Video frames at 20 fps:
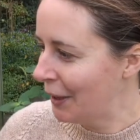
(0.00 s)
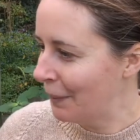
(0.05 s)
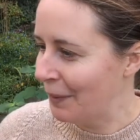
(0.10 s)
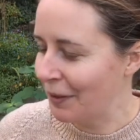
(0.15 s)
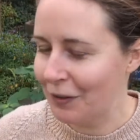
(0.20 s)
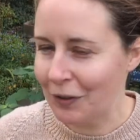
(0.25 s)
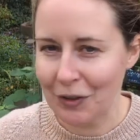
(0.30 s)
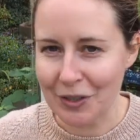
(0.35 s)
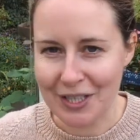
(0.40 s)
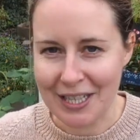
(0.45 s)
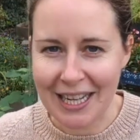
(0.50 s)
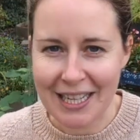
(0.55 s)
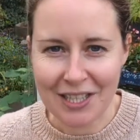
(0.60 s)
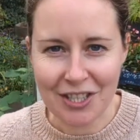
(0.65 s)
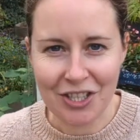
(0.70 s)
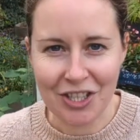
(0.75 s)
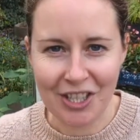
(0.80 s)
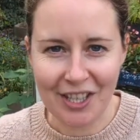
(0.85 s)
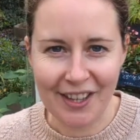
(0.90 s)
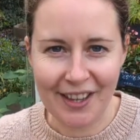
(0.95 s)
But of course
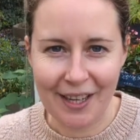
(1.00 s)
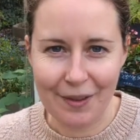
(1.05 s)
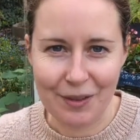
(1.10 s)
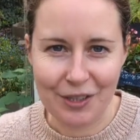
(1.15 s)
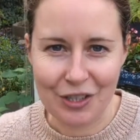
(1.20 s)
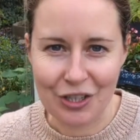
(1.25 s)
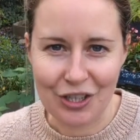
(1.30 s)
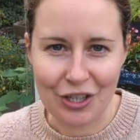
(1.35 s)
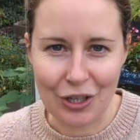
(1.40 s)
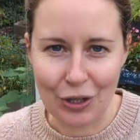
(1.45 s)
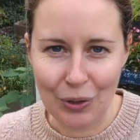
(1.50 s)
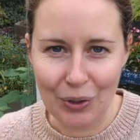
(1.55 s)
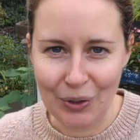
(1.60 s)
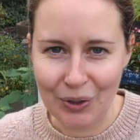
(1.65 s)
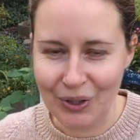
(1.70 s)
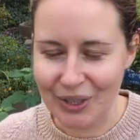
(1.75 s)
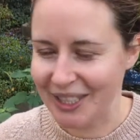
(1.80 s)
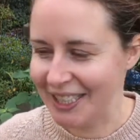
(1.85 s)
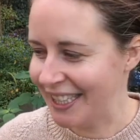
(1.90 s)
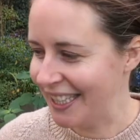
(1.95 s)
last year that was just
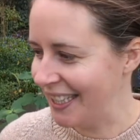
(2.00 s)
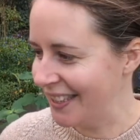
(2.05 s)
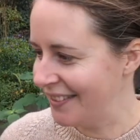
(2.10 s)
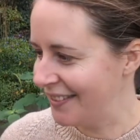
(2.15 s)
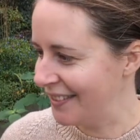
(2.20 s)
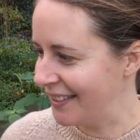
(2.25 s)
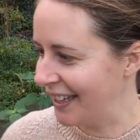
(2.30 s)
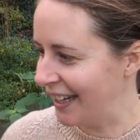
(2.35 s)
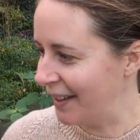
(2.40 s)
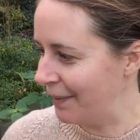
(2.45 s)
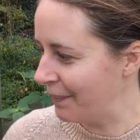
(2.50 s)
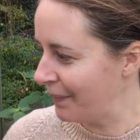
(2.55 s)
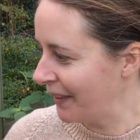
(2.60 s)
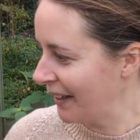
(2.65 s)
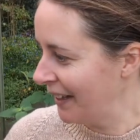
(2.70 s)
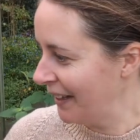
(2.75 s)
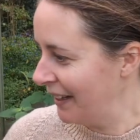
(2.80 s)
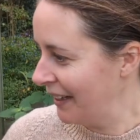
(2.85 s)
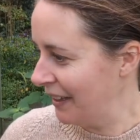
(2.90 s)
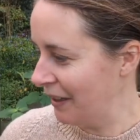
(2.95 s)
lawn, and
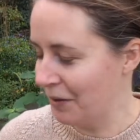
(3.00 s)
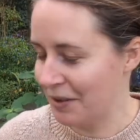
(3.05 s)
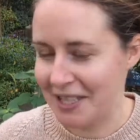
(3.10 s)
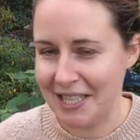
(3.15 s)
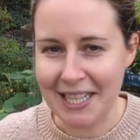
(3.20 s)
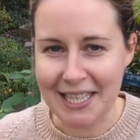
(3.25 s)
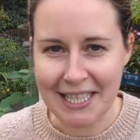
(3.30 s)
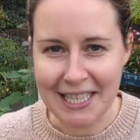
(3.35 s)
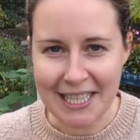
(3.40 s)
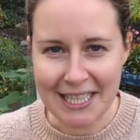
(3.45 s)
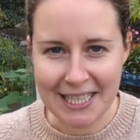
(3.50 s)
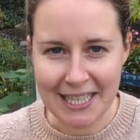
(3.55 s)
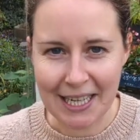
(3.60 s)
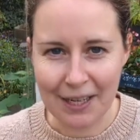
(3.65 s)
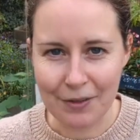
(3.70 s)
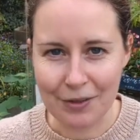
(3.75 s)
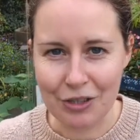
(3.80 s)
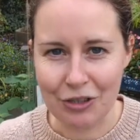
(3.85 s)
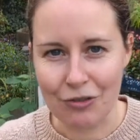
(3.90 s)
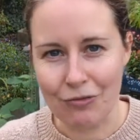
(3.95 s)
it was dead easy. I
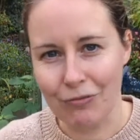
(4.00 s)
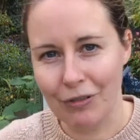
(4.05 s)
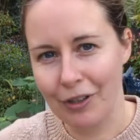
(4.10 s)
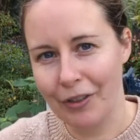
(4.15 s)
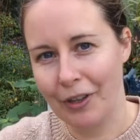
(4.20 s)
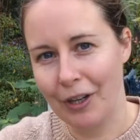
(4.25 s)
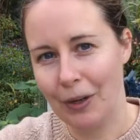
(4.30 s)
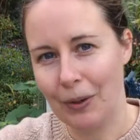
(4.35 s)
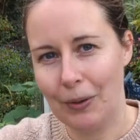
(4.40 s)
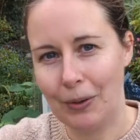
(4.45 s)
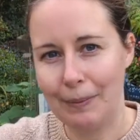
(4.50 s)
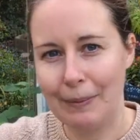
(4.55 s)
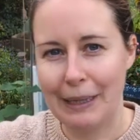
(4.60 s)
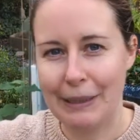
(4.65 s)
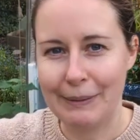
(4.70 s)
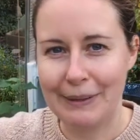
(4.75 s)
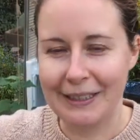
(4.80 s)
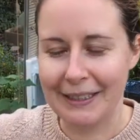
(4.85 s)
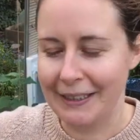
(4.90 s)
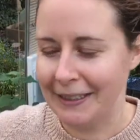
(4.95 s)
would just run the
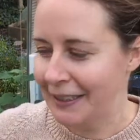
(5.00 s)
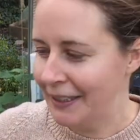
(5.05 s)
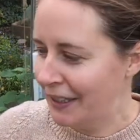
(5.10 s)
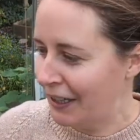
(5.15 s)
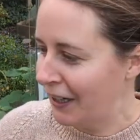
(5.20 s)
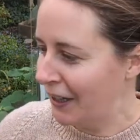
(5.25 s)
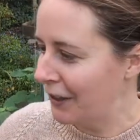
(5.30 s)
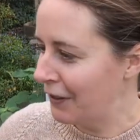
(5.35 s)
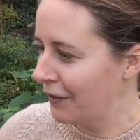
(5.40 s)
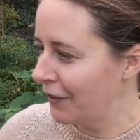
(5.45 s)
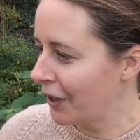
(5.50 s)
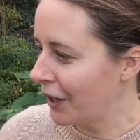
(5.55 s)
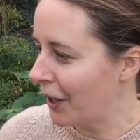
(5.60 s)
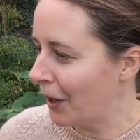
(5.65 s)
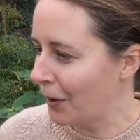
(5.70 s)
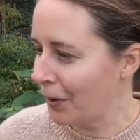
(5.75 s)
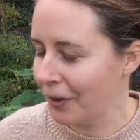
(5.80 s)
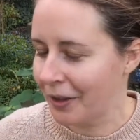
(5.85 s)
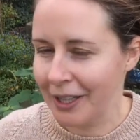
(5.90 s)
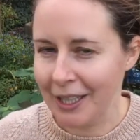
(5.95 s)
lawnmower over the
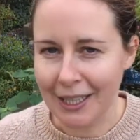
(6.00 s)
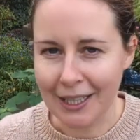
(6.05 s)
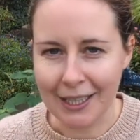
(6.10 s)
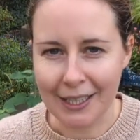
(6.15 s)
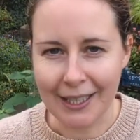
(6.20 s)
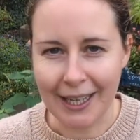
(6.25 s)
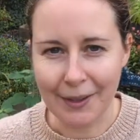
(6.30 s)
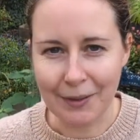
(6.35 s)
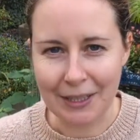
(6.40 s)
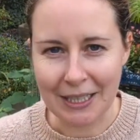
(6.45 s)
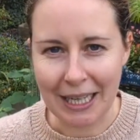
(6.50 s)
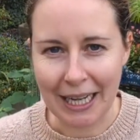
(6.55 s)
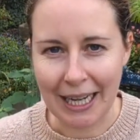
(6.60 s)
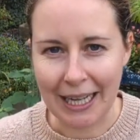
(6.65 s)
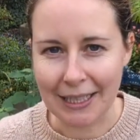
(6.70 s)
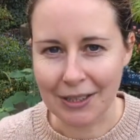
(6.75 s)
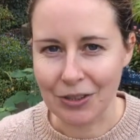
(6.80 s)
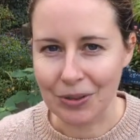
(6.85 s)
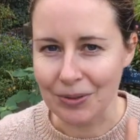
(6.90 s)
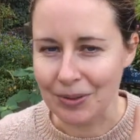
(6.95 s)
whole thing and that would
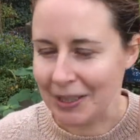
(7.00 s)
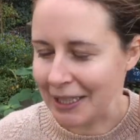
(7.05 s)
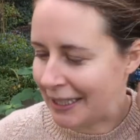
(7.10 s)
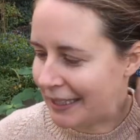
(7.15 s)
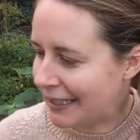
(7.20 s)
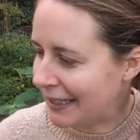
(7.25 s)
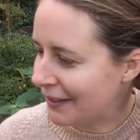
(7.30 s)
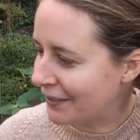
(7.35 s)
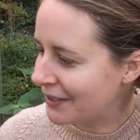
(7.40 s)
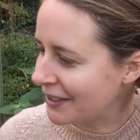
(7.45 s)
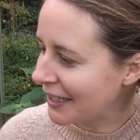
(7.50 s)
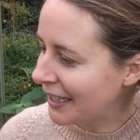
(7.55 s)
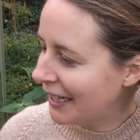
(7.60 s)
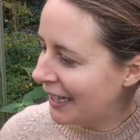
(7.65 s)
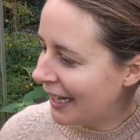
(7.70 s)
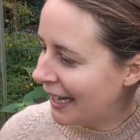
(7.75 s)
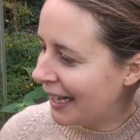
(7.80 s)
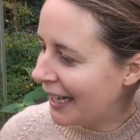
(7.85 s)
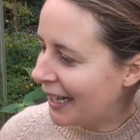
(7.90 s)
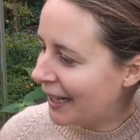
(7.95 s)
collect all the leaves.
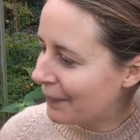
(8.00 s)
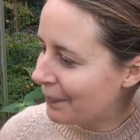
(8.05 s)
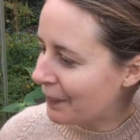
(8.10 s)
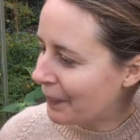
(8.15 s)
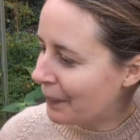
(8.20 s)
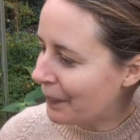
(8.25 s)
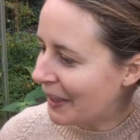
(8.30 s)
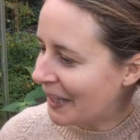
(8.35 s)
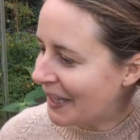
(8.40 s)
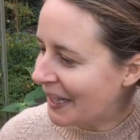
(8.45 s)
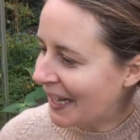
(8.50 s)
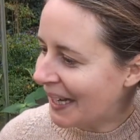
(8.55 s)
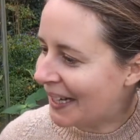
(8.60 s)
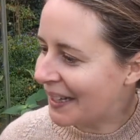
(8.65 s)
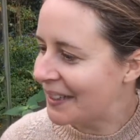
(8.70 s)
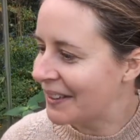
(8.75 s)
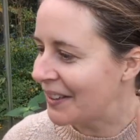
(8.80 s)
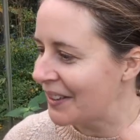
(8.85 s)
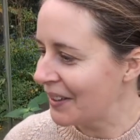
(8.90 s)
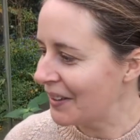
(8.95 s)
But yeah,
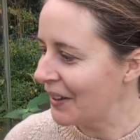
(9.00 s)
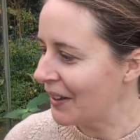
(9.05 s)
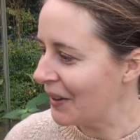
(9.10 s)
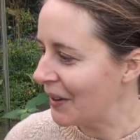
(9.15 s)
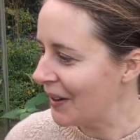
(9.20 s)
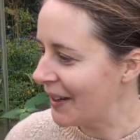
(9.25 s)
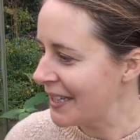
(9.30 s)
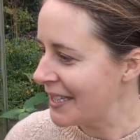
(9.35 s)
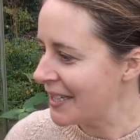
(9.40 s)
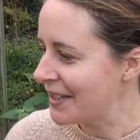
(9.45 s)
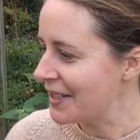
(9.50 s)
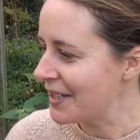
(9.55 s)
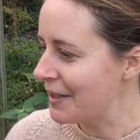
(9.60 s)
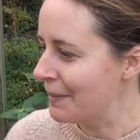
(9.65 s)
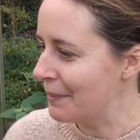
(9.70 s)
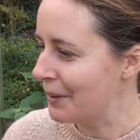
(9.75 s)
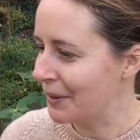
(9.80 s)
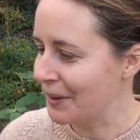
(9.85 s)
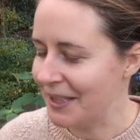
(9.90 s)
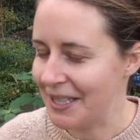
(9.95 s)
not quite so
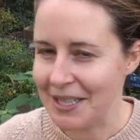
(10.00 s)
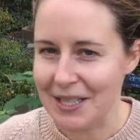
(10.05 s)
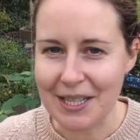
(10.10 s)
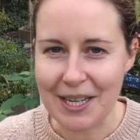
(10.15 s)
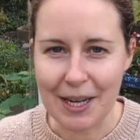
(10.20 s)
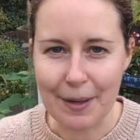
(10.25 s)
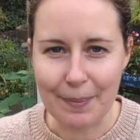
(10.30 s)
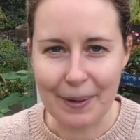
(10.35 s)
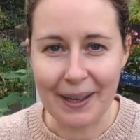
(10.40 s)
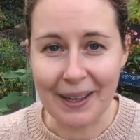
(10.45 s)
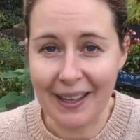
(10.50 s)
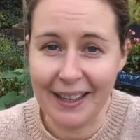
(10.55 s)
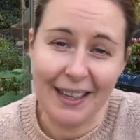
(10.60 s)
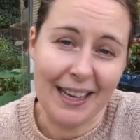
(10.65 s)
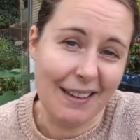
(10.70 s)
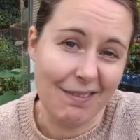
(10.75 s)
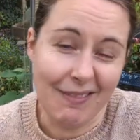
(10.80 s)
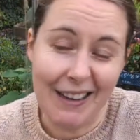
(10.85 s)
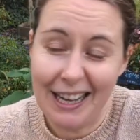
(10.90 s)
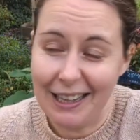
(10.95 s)
simple this year, but
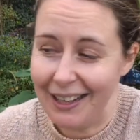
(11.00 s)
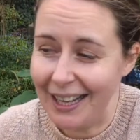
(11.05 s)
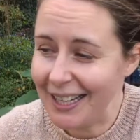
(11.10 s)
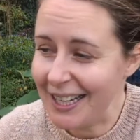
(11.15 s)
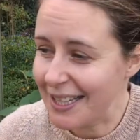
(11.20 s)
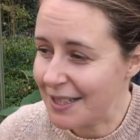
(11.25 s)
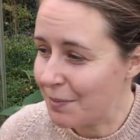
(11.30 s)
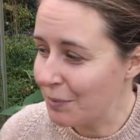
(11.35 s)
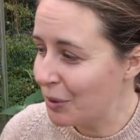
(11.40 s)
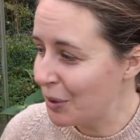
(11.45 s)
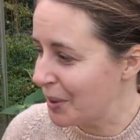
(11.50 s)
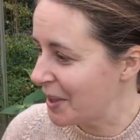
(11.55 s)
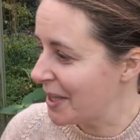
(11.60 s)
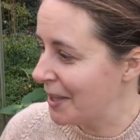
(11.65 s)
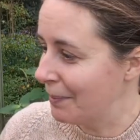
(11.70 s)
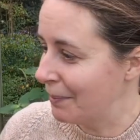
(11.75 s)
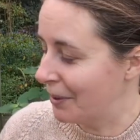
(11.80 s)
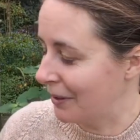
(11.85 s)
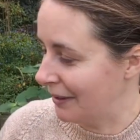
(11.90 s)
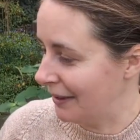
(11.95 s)
well, I guess more
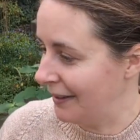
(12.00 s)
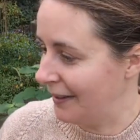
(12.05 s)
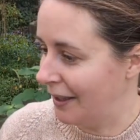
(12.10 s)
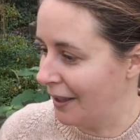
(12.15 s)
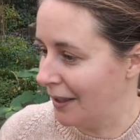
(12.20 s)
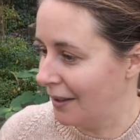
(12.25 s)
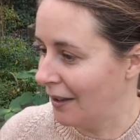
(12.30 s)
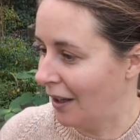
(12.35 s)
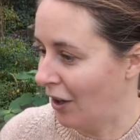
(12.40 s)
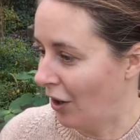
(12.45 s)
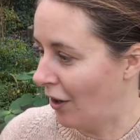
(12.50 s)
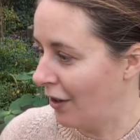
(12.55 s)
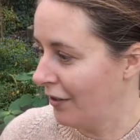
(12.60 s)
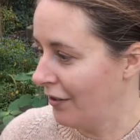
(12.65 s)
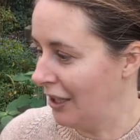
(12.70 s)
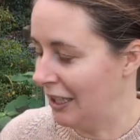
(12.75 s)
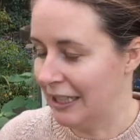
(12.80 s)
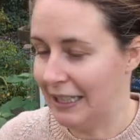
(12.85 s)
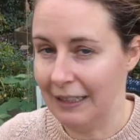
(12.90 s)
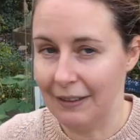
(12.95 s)
simple in that a lot
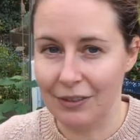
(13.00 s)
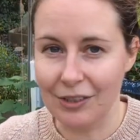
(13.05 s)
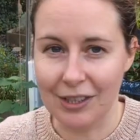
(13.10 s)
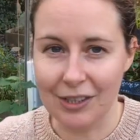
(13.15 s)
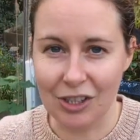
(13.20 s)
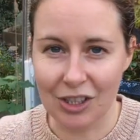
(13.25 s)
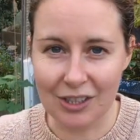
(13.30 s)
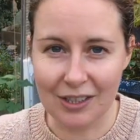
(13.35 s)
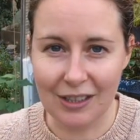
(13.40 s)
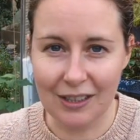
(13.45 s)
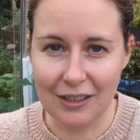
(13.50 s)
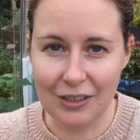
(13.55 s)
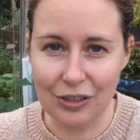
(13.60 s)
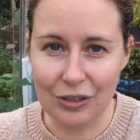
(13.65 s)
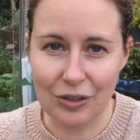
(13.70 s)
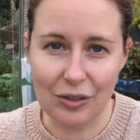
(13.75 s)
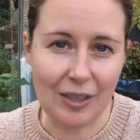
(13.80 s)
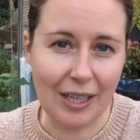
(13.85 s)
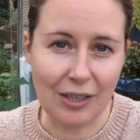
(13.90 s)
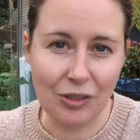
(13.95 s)
of the leaves are just going to
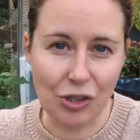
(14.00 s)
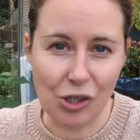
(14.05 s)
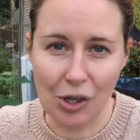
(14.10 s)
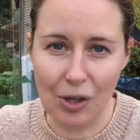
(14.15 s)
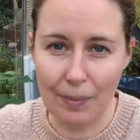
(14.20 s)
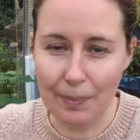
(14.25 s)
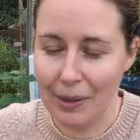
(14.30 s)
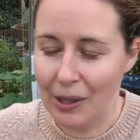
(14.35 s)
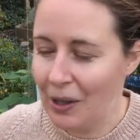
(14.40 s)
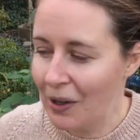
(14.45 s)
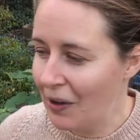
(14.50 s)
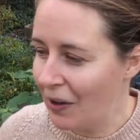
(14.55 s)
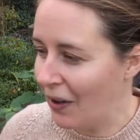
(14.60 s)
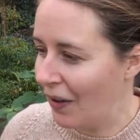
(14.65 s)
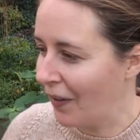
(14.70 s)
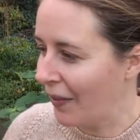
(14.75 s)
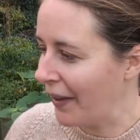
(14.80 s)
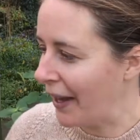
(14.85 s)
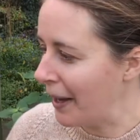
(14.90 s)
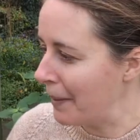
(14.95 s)
do their job
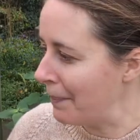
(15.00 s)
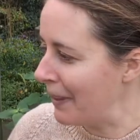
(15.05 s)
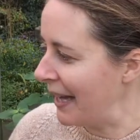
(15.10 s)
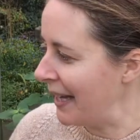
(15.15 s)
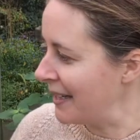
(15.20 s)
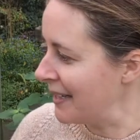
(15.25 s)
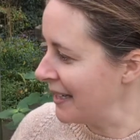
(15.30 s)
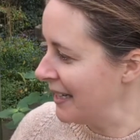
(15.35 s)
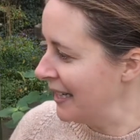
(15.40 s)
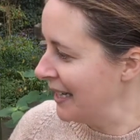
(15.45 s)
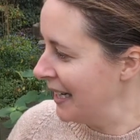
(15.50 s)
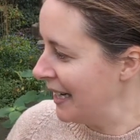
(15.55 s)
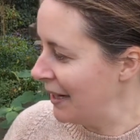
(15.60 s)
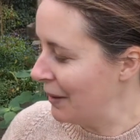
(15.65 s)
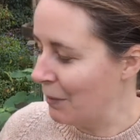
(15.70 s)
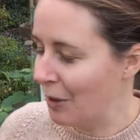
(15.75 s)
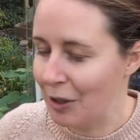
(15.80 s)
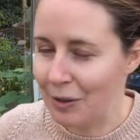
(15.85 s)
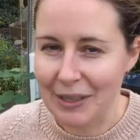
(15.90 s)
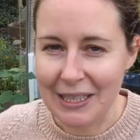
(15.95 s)
on that bed
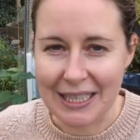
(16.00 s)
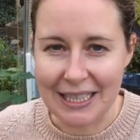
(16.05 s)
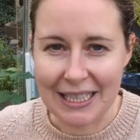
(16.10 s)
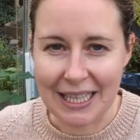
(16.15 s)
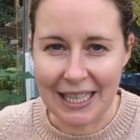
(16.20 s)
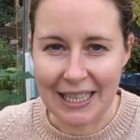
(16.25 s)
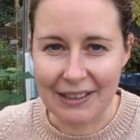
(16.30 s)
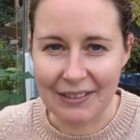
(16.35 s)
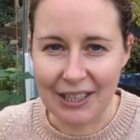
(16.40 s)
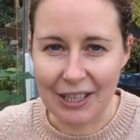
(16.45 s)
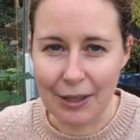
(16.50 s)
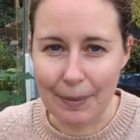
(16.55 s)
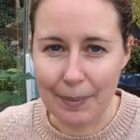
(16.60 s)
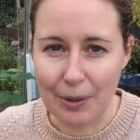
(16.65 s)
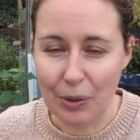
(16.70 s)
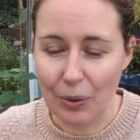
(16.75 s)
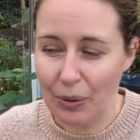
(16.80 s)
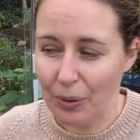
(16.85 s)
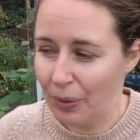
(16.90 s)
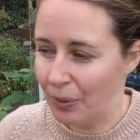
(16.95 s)
and won't need clearing up
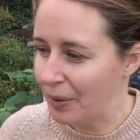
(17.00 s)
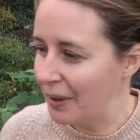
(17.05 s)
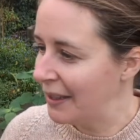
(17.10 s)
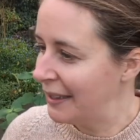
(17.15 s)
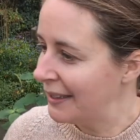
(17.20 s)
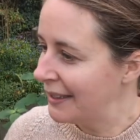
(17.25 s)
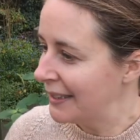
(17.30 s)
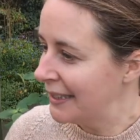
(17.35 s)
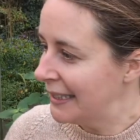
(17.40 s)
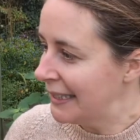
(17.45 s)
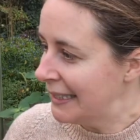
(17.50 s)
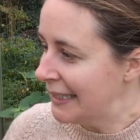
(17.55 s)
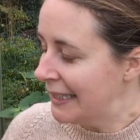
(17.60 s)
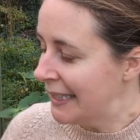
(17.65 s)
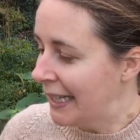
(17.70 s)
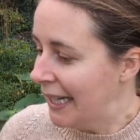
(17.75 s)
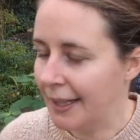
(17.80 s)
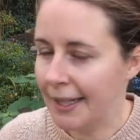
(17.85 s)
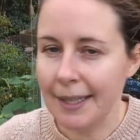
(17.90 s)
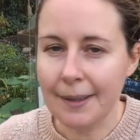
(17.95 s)
at all.
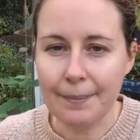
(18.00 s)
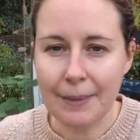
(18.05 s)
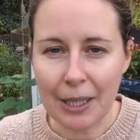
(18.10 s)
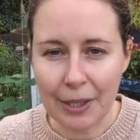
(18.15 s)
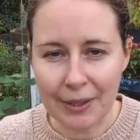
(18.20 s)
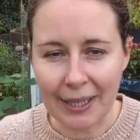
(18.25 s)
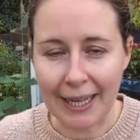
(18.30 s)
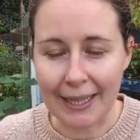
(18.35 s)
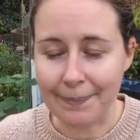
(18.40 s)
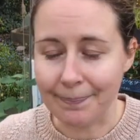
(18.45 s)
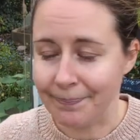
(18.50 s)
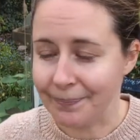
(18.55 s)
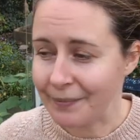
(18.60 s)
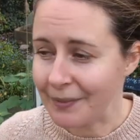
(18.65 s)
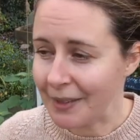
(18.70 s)
Okay.